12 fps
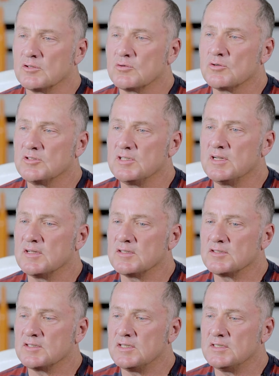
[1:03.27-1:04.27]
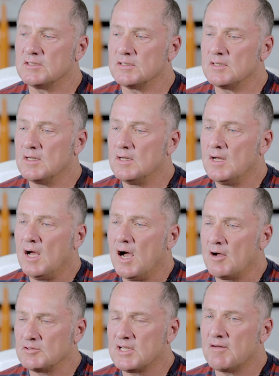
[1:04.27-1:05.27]
towards the end of the season,
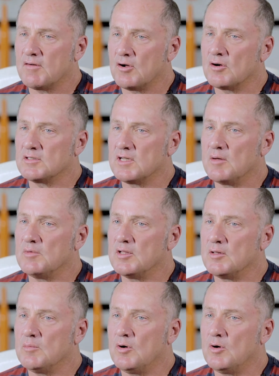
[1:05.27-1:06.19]
I was having a hard time hitting the